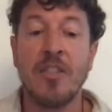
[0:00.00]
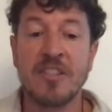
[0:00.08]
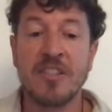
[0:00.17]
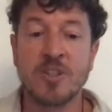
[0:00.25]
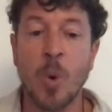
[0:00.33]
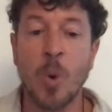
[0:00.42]

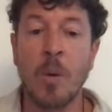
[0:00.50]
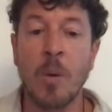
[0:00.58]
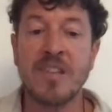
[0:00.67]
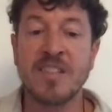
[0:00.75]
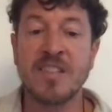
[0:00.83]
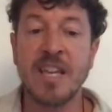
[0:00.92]
this
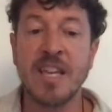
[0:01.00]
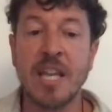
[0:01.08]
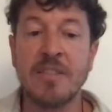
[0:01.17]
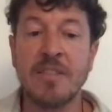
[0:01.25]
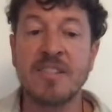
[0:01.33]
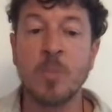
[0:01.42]
score we
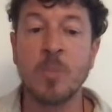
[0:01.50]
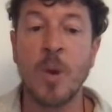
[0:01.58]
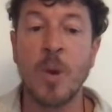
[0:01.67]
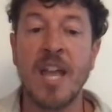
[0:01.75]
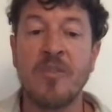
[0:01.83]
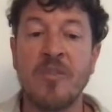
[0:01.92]
see,
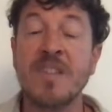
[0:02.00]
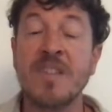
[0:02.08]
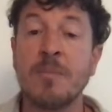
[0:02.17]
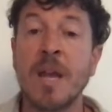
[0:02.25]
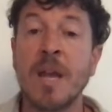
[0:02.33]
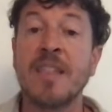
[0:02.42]
if we
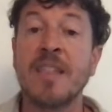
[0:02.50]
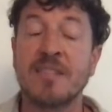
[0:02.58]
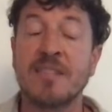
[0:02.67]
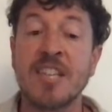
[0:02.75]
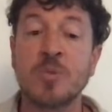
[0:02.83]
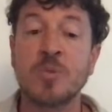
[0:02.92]
submit
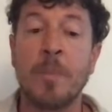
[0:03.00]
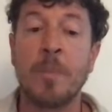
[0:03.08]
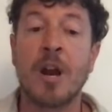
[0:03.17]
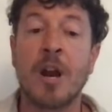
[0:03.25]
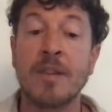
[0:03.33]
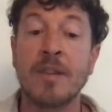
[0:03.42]
this, this will
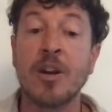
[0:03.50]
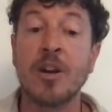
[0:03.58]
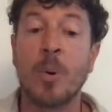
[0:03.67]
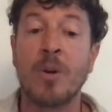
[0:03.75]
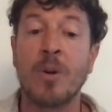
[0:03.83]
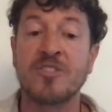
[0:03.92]
be our
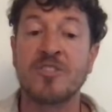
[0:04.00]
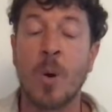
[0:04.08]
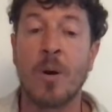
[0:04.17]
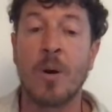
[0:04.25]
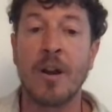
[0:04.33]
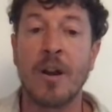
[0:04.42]
leaderboard
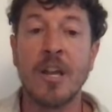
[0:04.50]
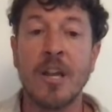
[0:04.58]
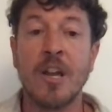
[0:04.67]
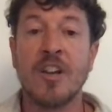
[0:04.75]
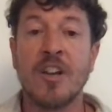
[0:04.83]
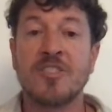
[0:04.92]
score.
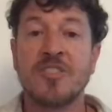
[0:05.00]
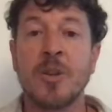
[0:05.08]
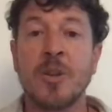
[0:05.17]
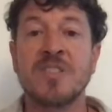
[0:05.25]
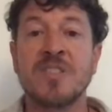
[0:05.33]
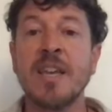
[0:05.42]

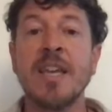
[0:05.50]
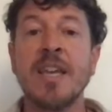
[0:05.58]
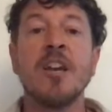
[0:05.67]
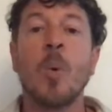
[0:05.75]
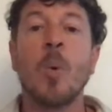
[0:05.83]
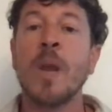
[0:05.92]
So you
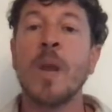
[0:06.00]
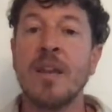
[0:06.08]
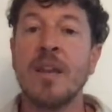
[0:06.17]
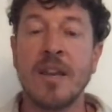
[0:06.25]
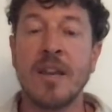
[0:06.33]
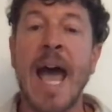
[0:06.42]
see, we
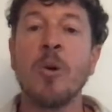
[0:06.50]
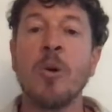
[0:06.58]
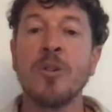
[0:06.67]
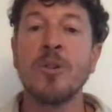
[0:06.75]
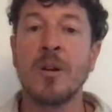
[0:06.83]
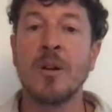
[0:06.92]
can
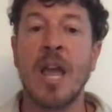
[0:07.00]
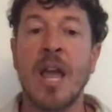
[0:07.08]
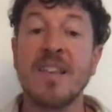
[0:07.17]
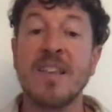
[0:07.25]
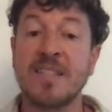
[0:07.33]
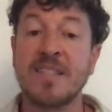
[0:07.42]
now,
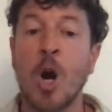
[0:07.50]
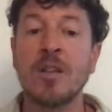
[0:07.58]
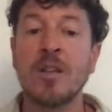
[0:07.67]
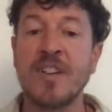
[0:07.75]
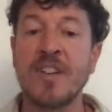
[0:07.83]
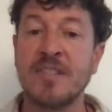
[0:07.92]
and
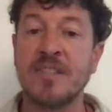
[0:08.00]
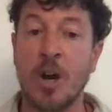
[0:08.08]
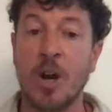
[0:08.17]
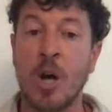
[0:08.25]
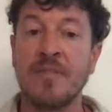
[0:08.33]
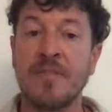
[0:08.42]
all of this